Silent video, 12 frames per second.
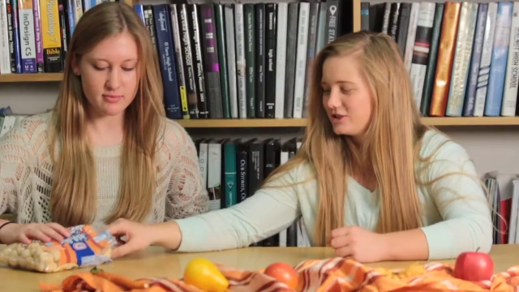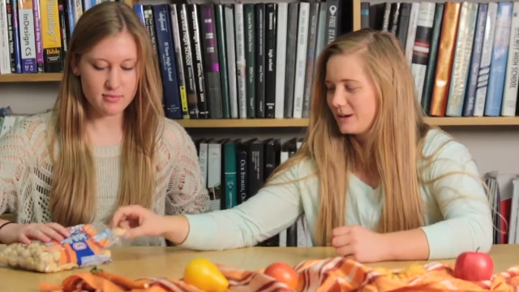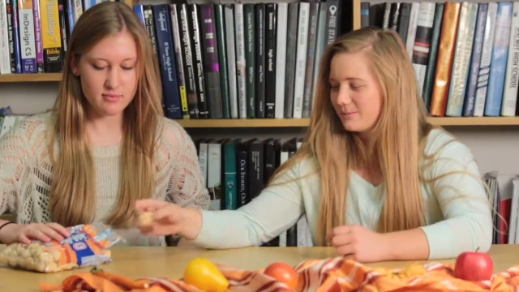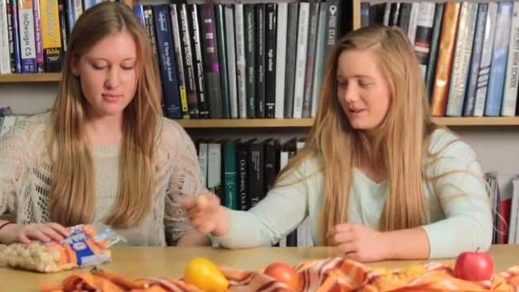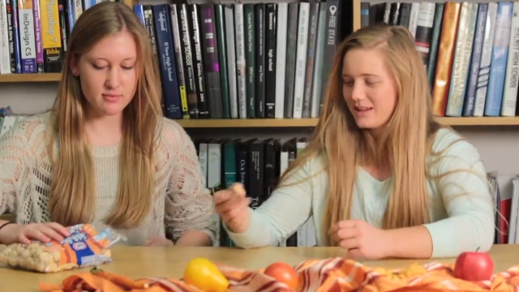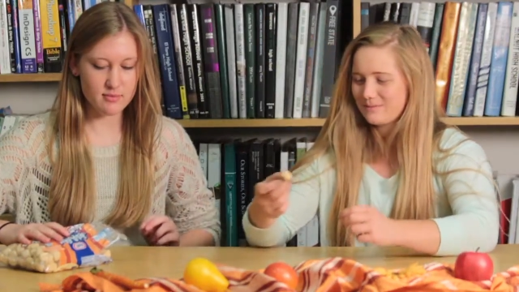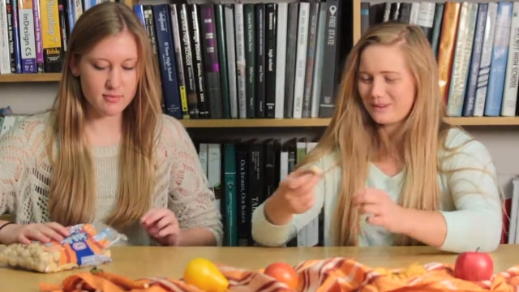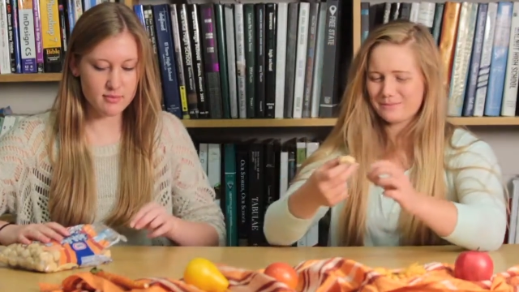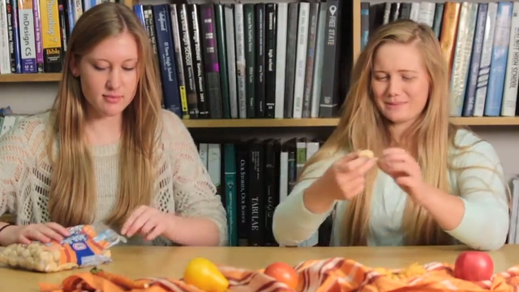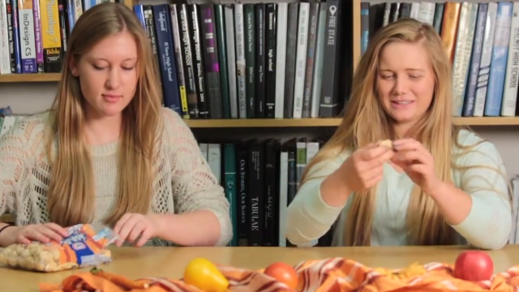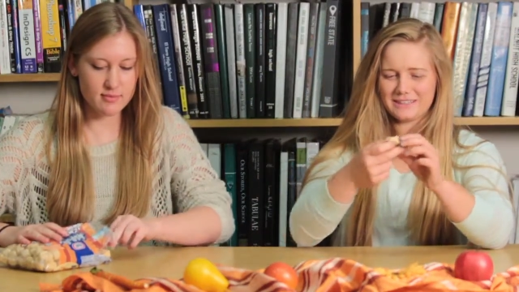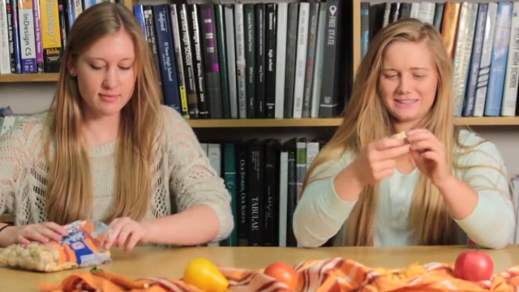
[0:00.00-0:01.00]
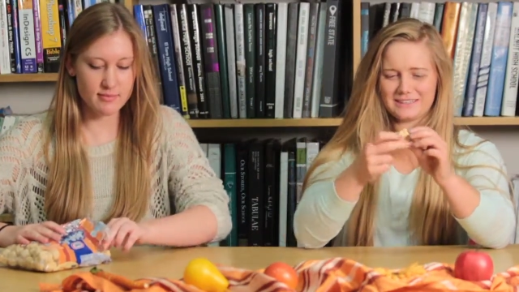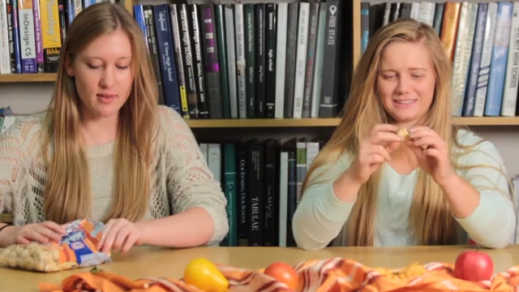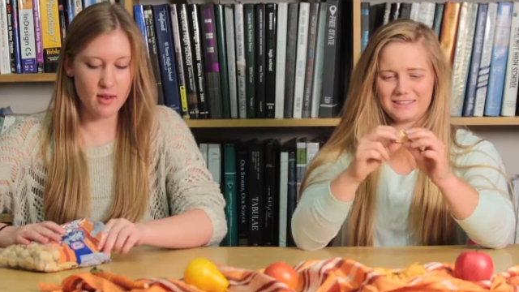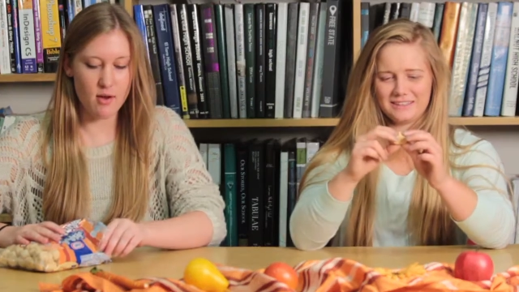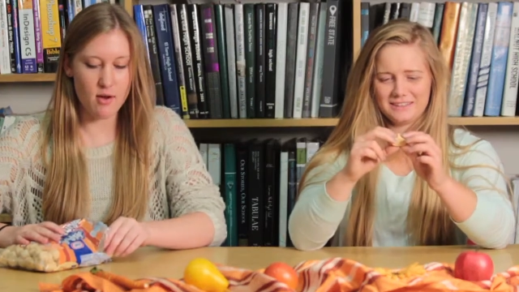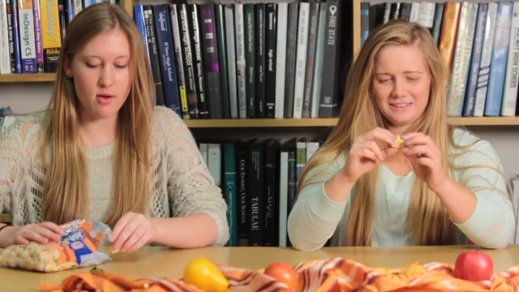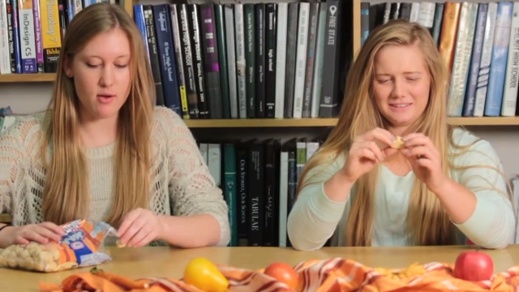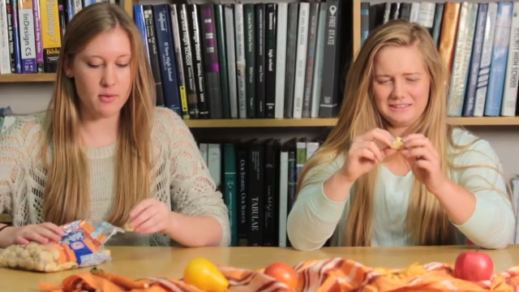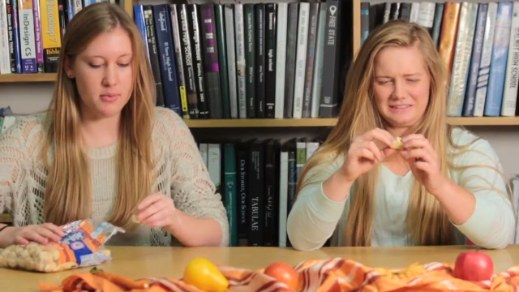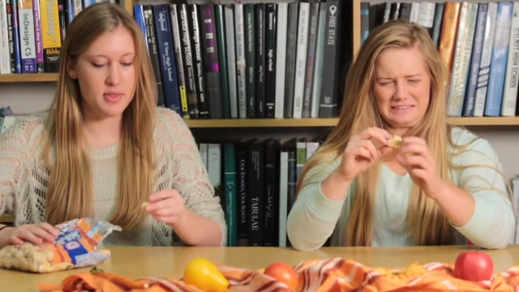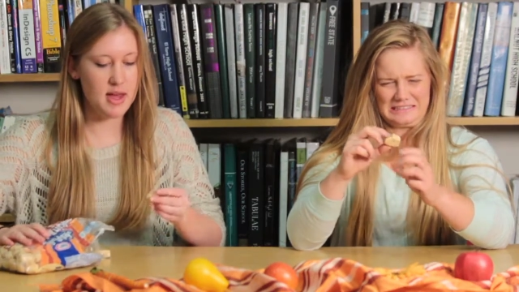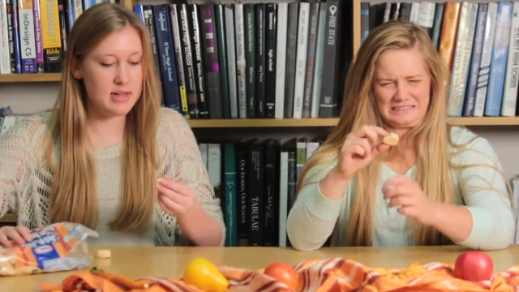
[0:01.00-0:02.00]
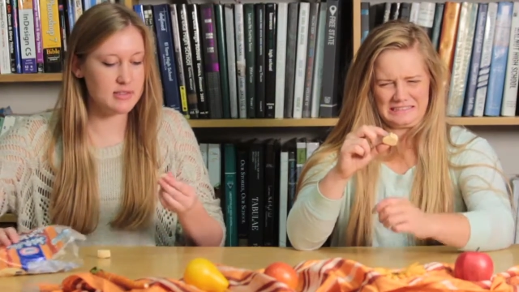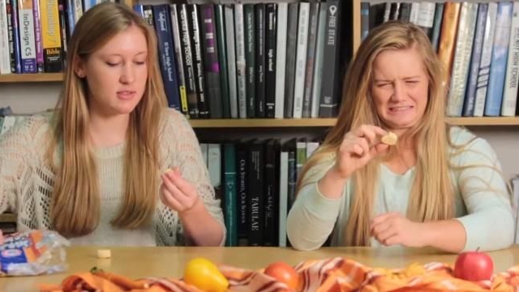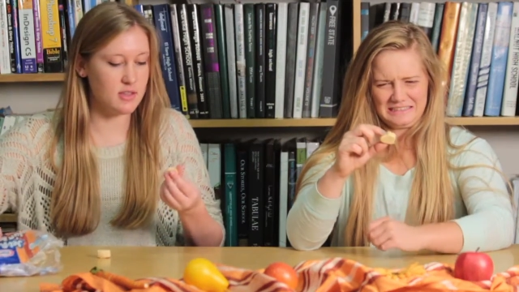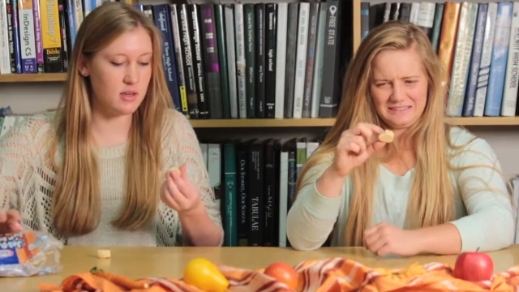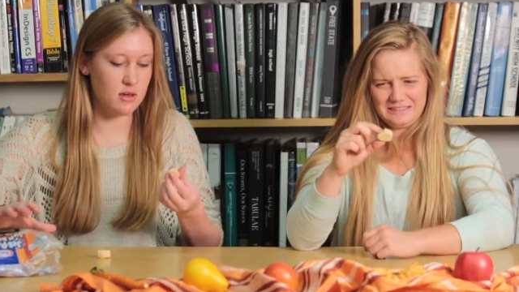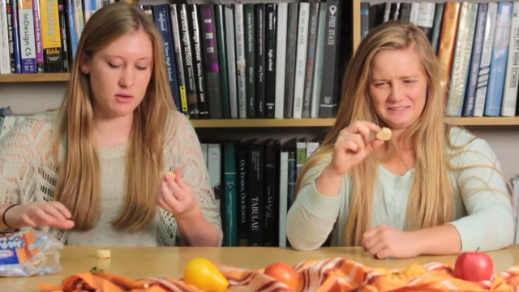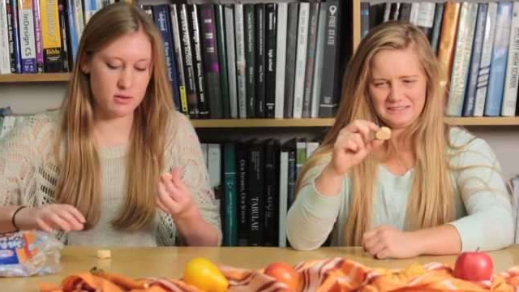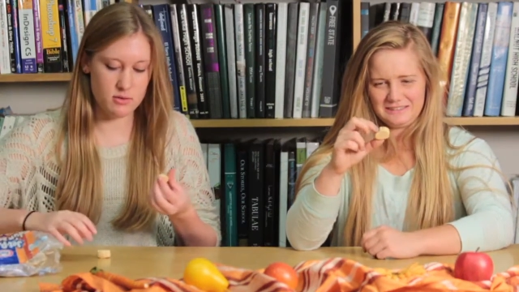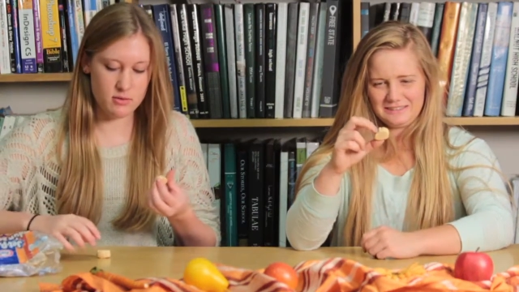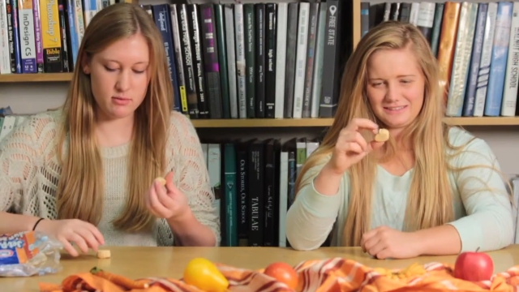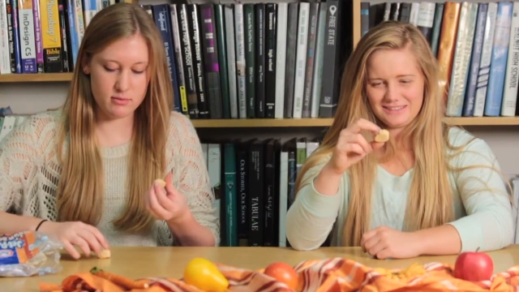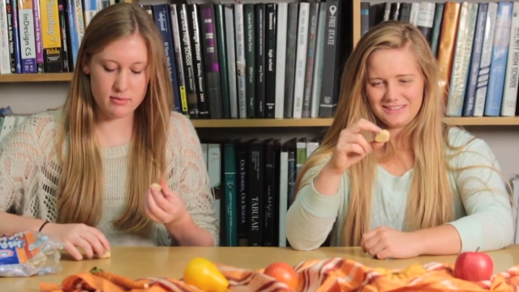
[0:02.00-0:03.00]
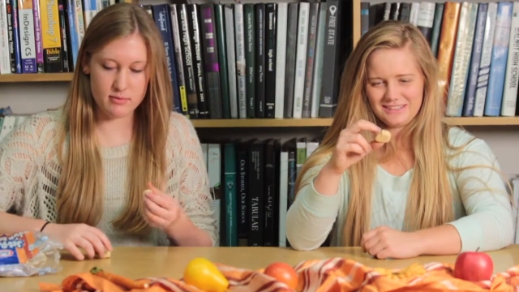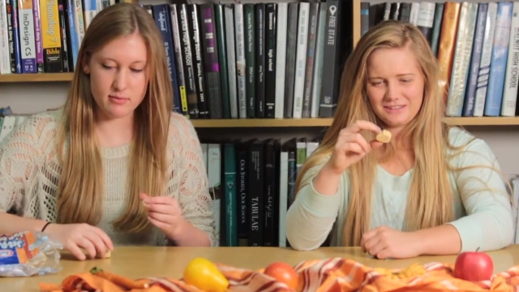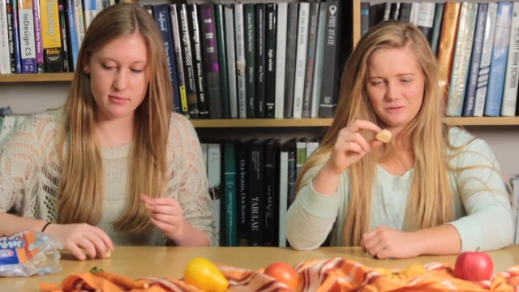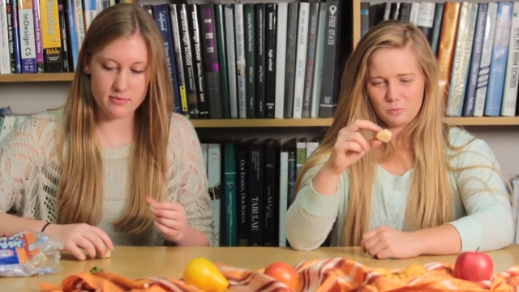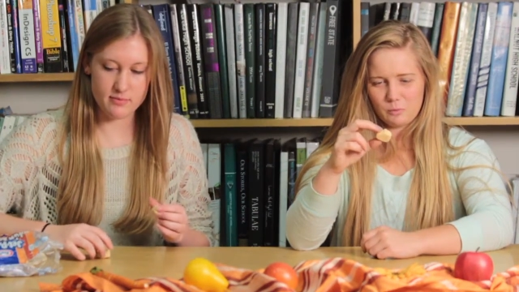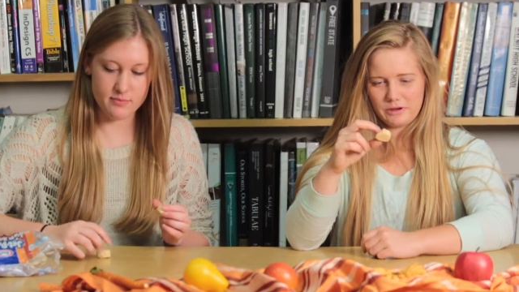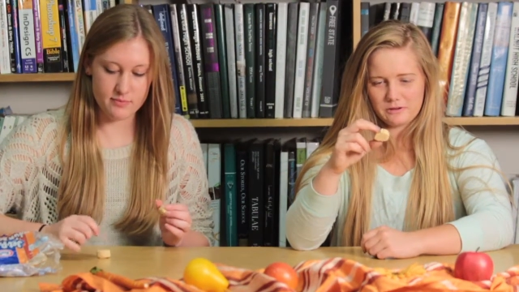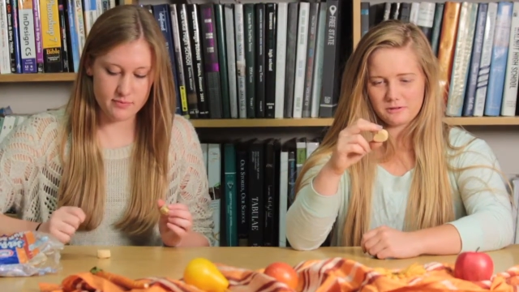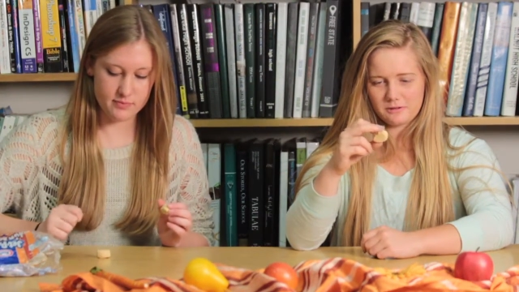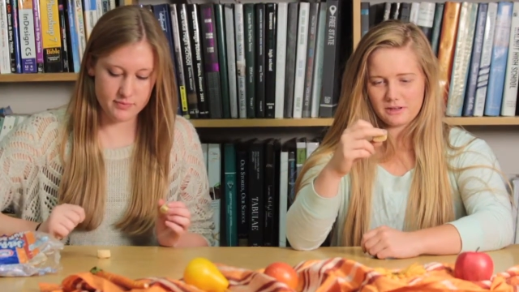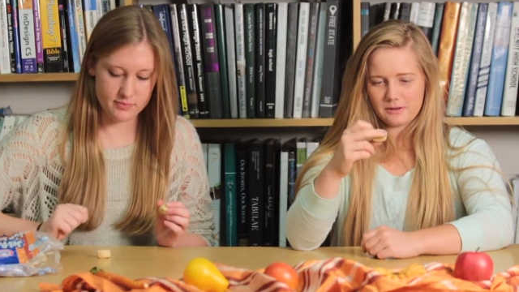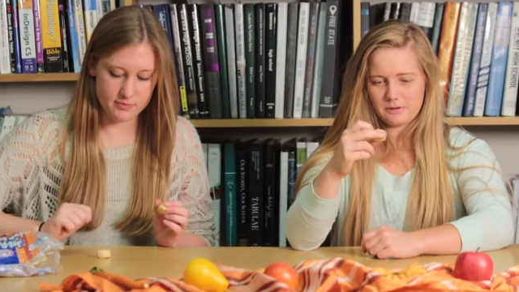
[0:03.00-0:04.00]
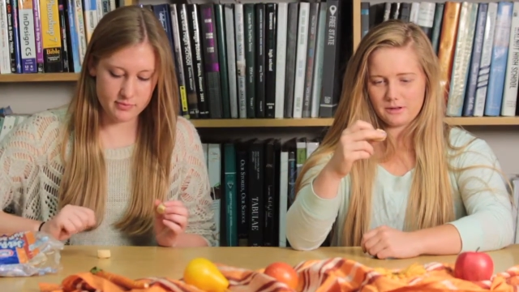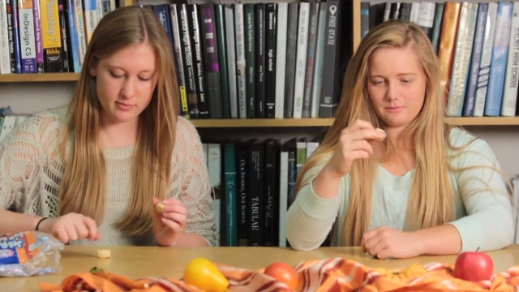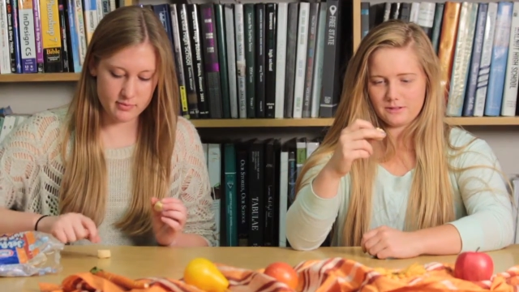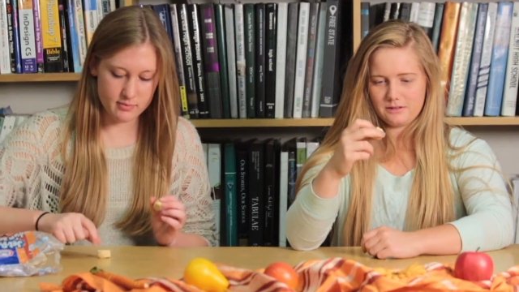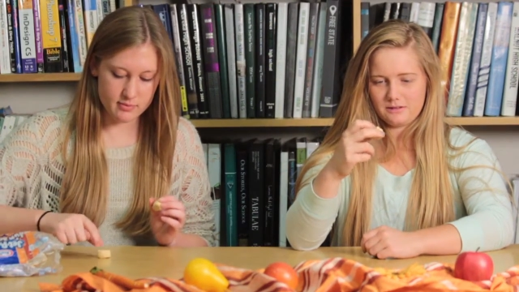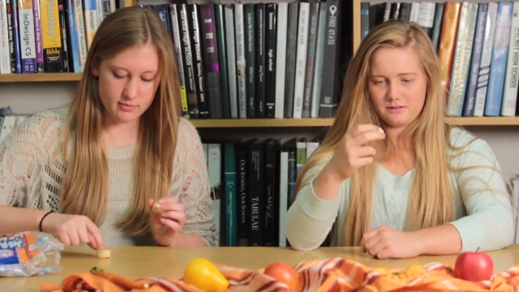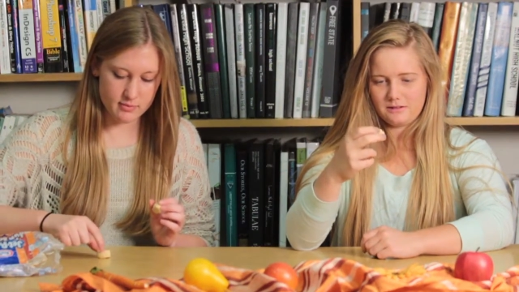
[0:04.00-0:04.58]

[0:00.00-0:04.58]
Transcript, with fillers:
Speaker 1: shaped like pumpkins? Oh, that's cute. This is a weird looking pumpkin.